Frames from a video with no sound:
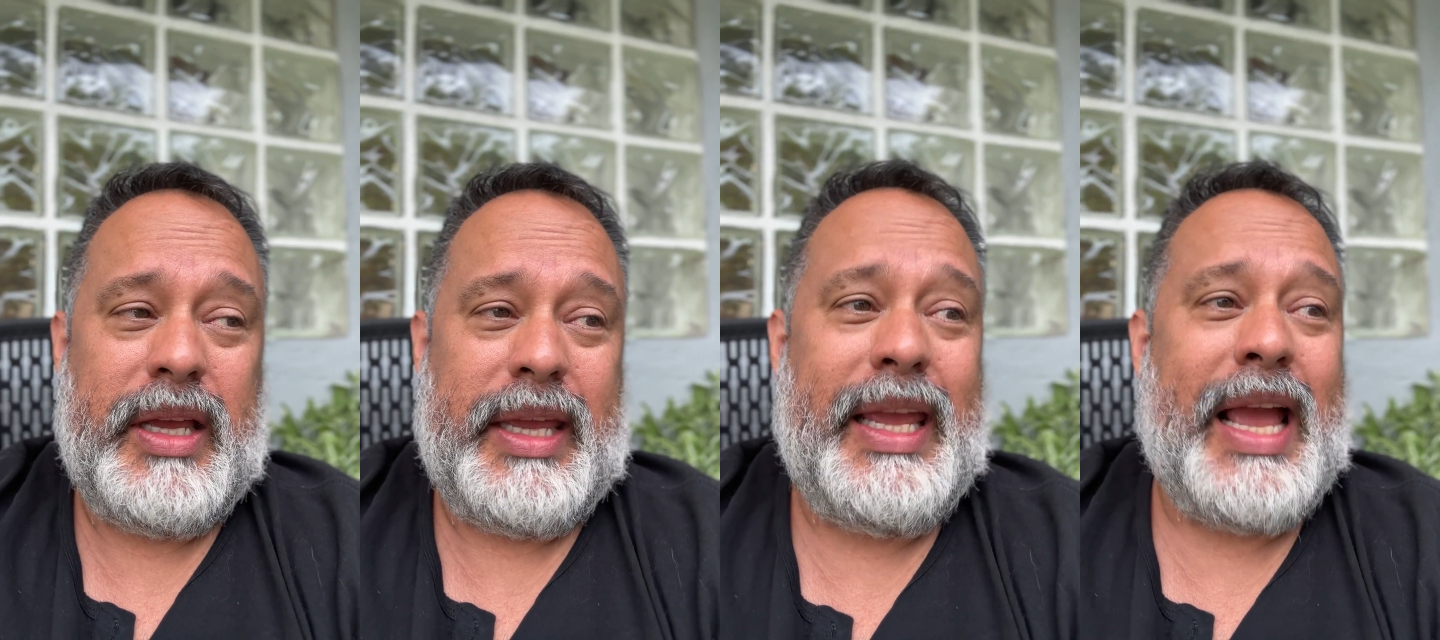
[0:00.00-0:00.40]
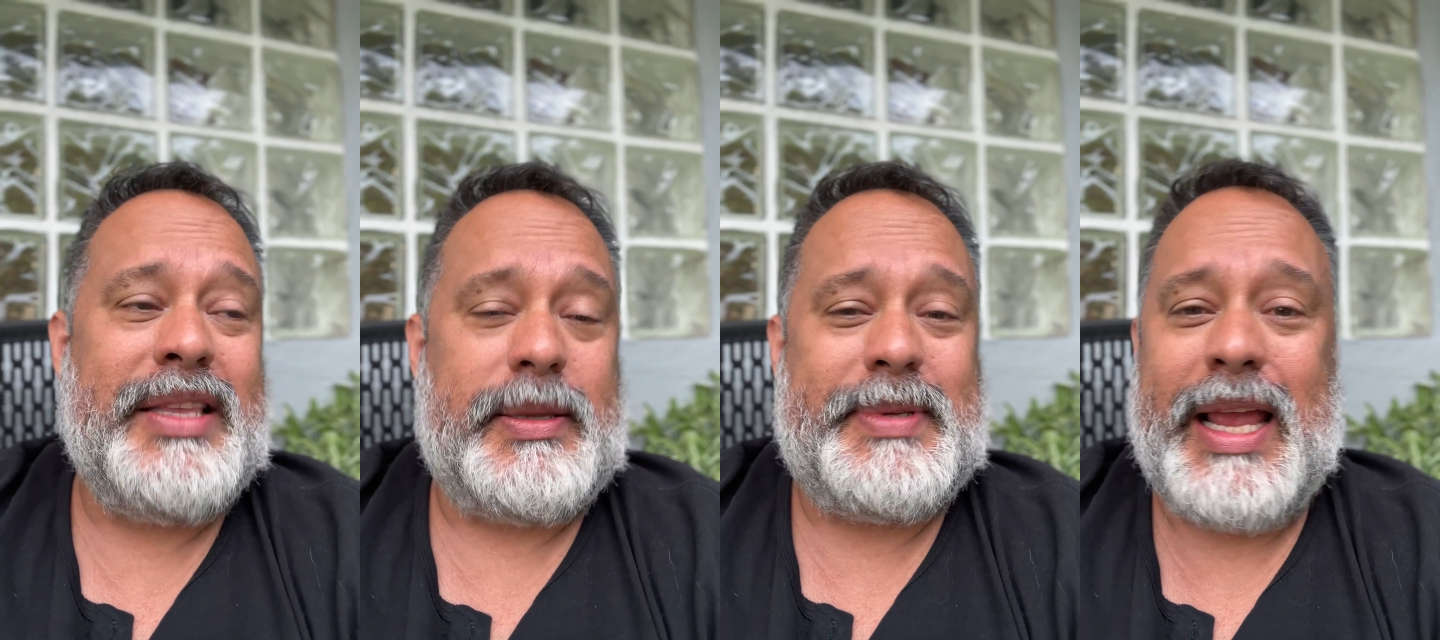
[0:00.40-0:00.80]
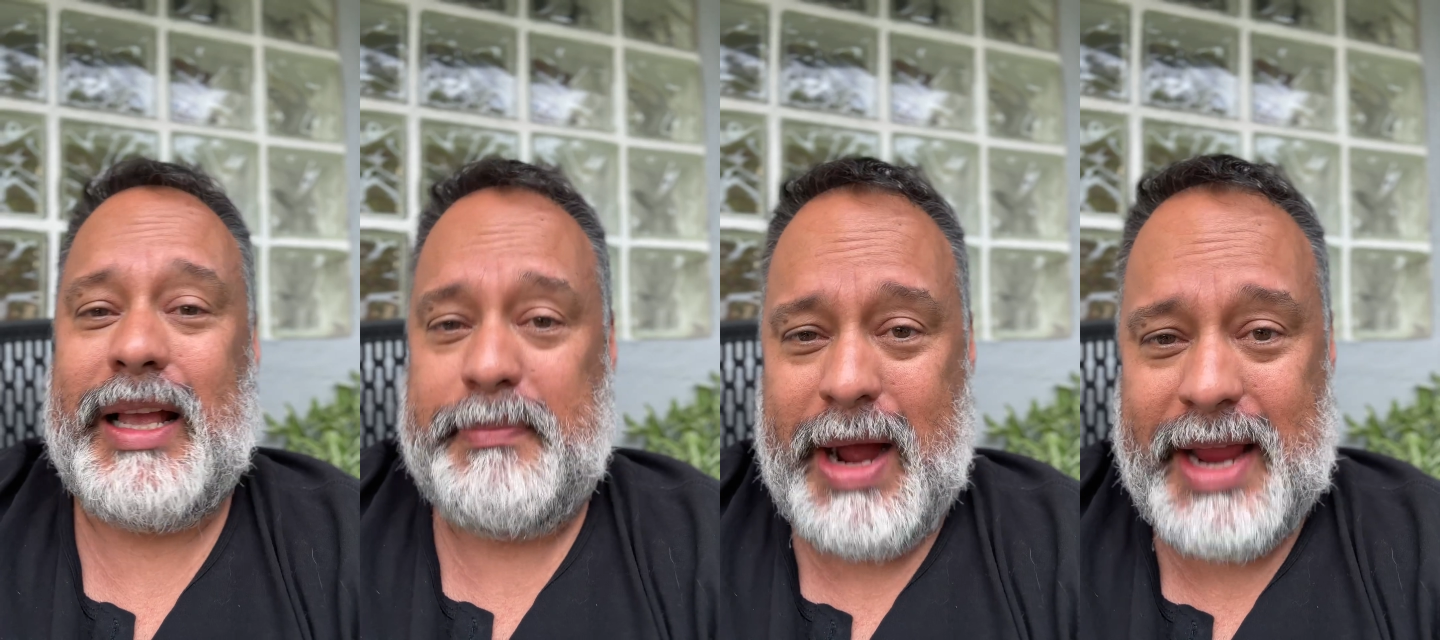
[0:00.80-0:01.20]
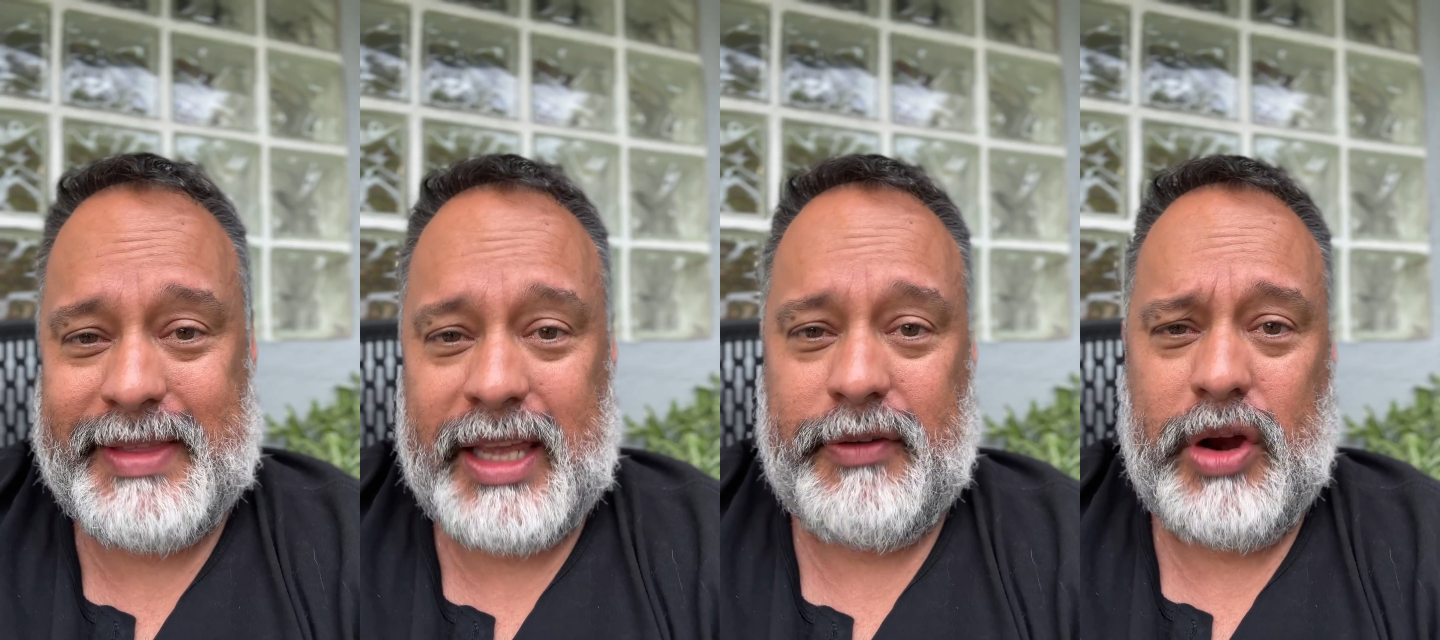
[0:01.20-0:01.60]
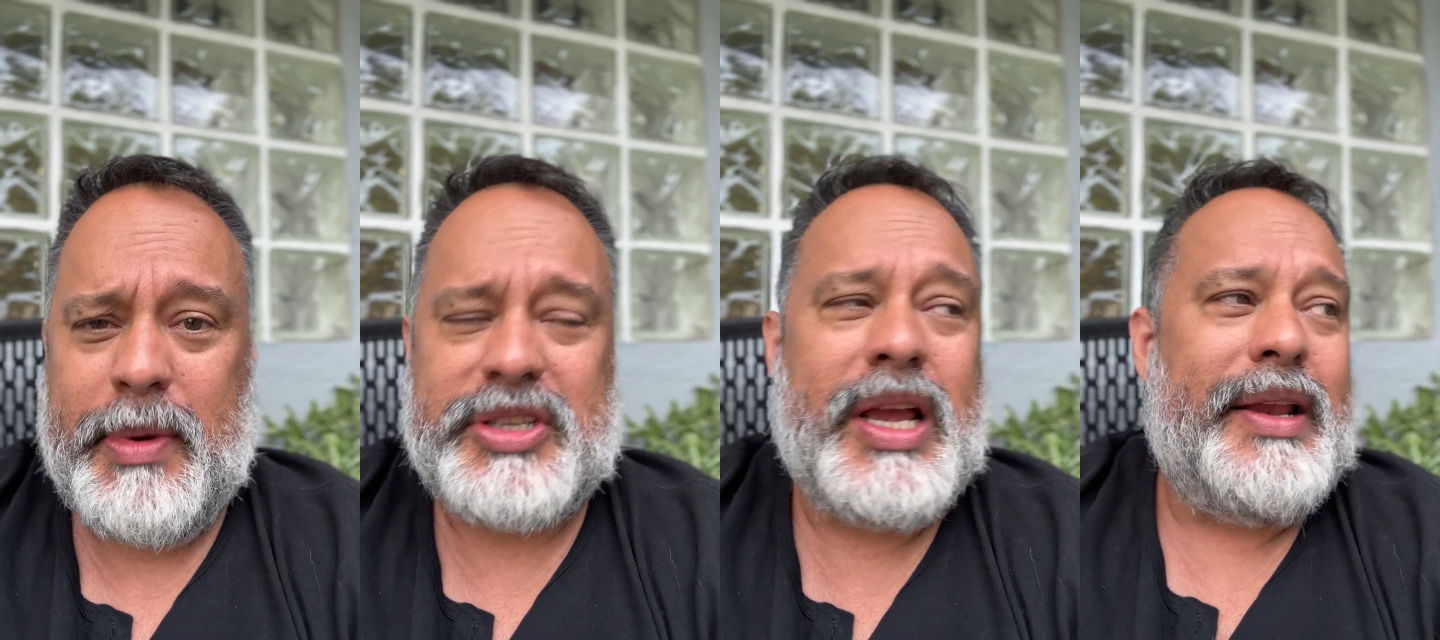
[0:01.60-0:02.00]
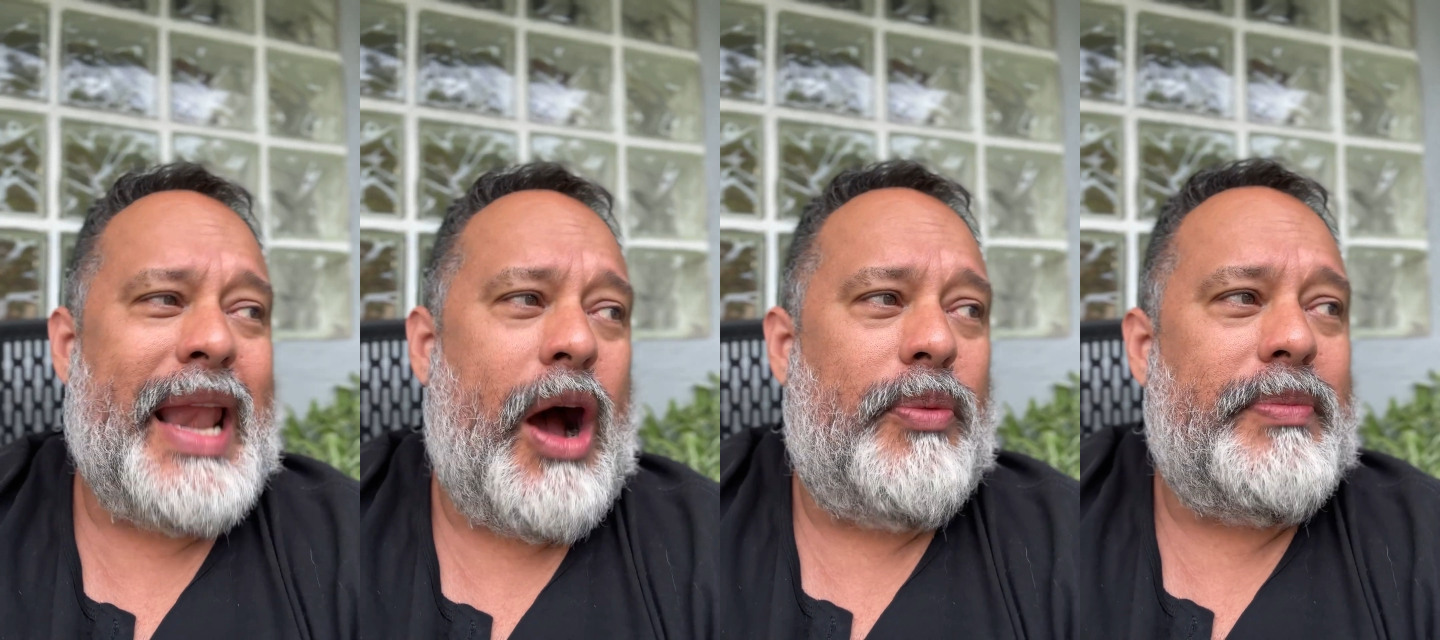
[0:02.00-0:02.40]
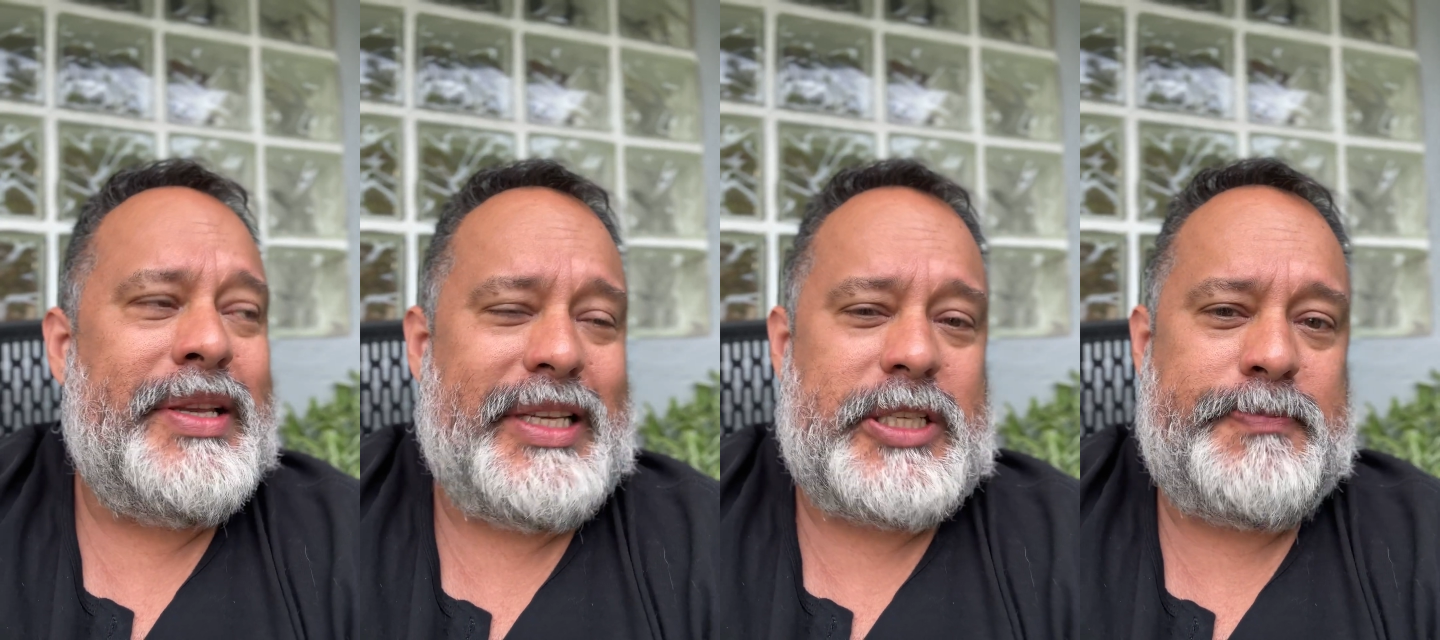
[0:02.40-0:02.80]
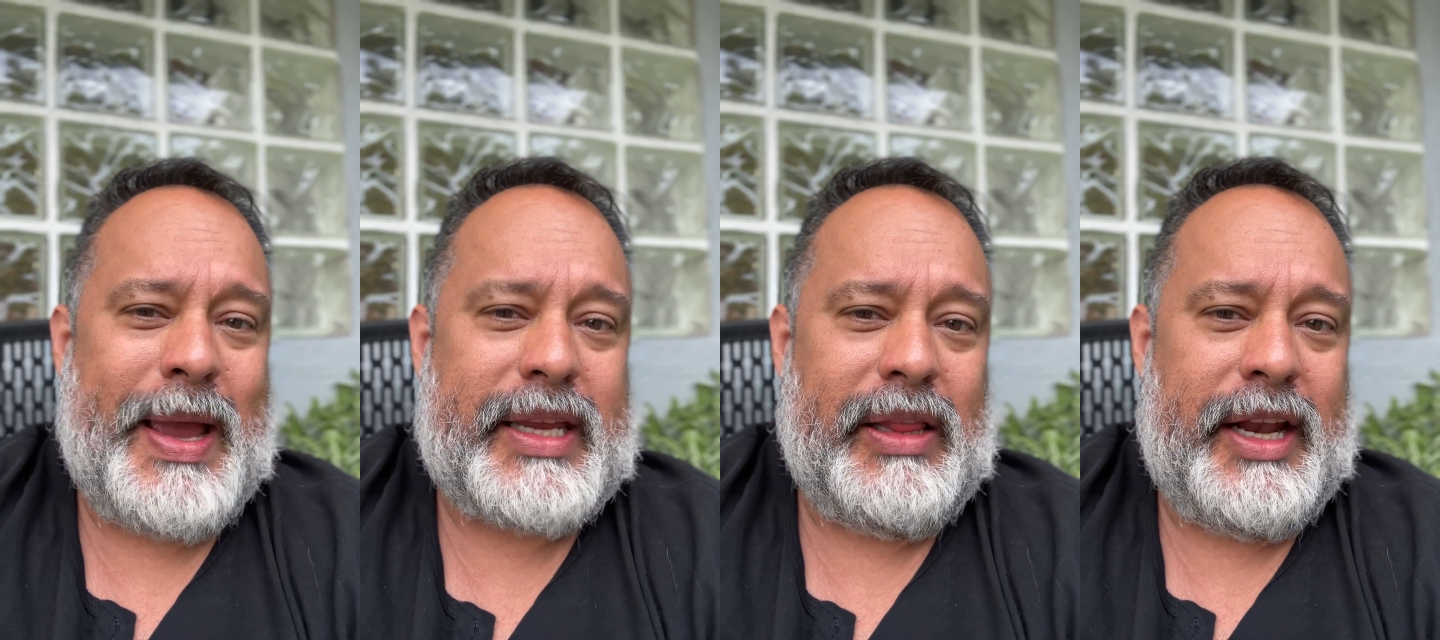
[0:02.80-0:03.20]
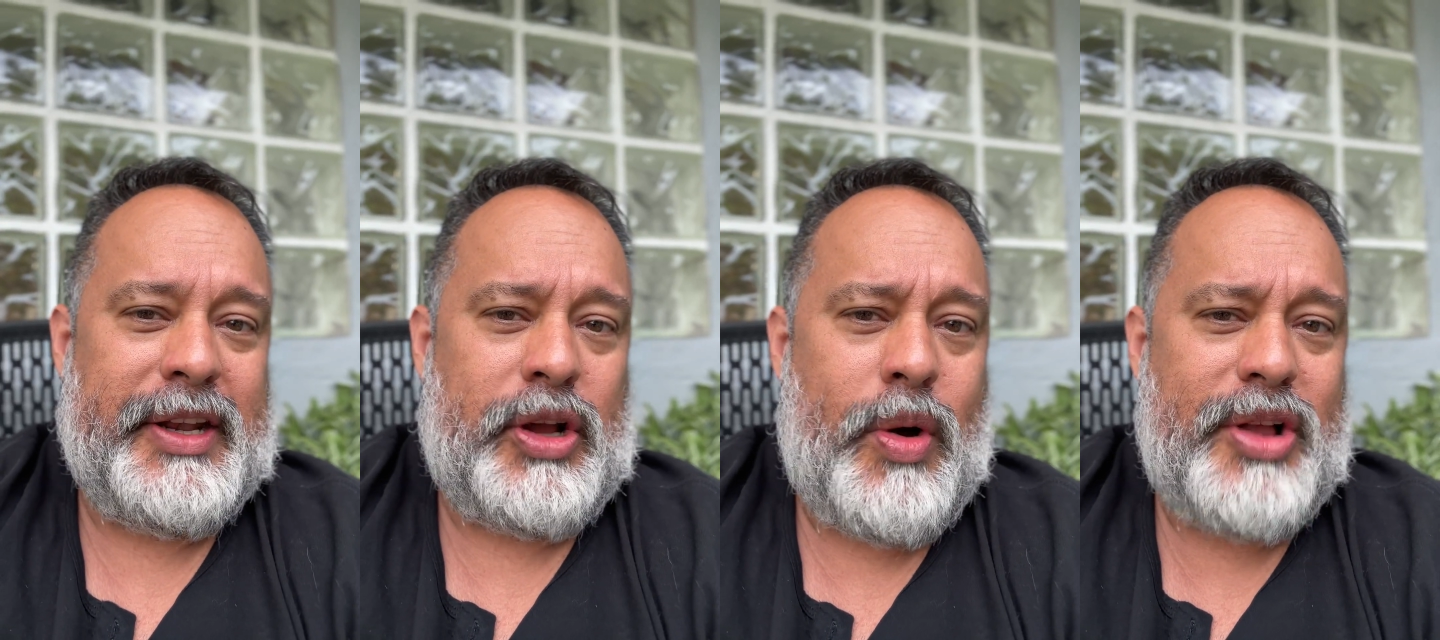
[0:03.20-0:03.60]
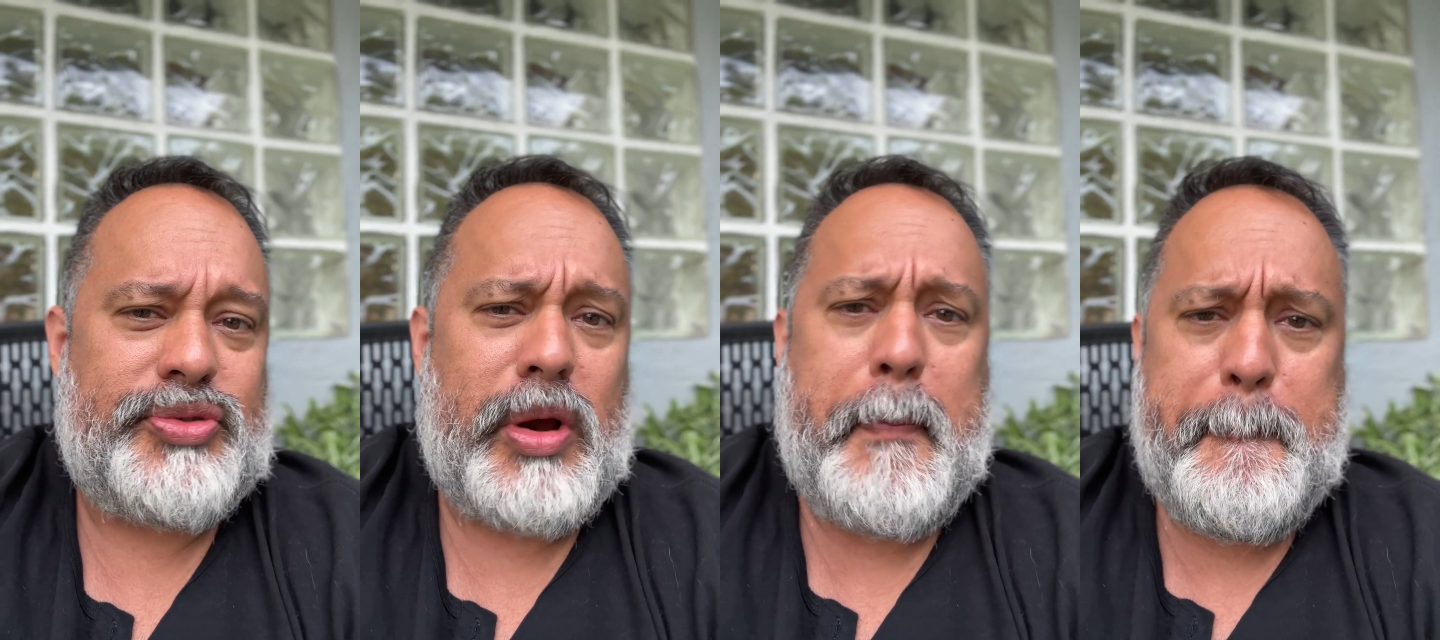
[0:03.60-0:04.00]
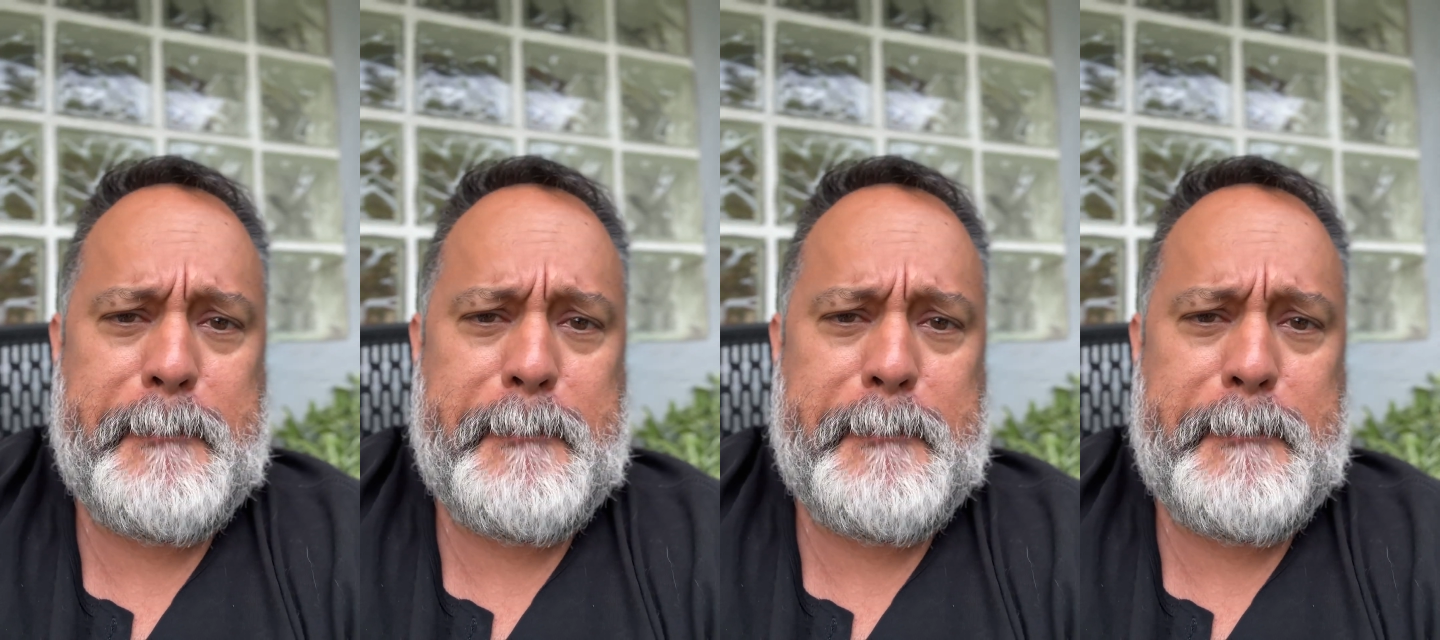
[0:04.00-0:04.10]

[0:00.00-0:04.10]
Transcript: He ends up saying goodbye, thank you very much. Now, is he speculated to go elsewhere?